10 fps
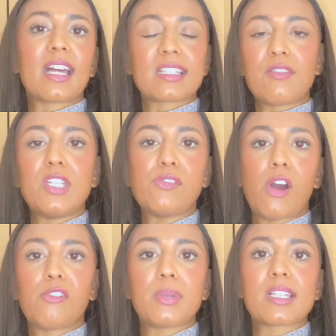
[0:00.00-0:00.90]

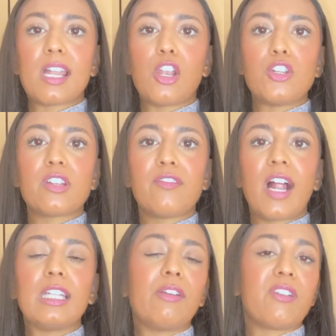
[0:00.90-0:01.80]
75% loan to
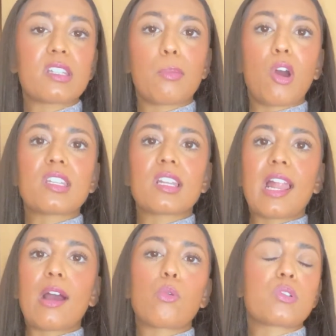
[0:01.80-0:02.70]
value if it's a buy to let,